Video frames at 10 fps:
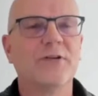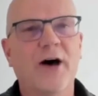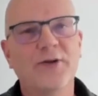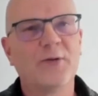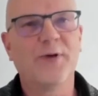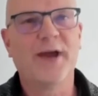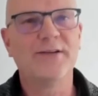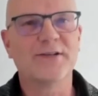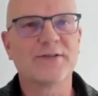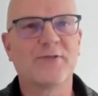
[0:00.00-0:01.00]
100
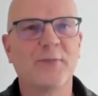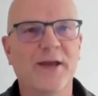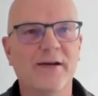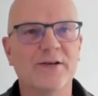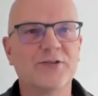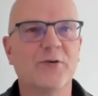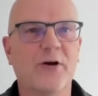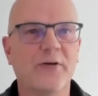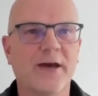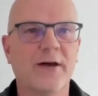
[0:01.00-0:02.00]
pages from English to
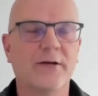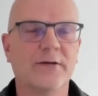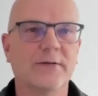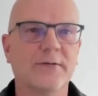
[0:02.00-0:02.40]
Hungarian?